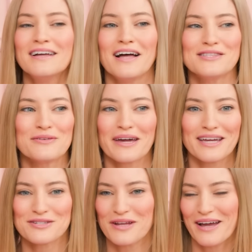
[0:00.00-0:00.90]
And so
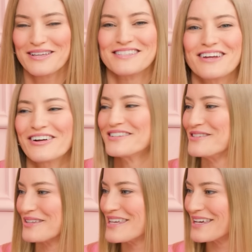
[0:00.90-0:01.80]
like I started
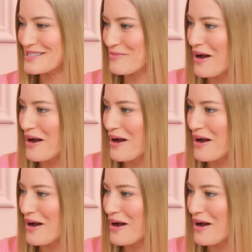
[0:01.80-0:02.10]
taking some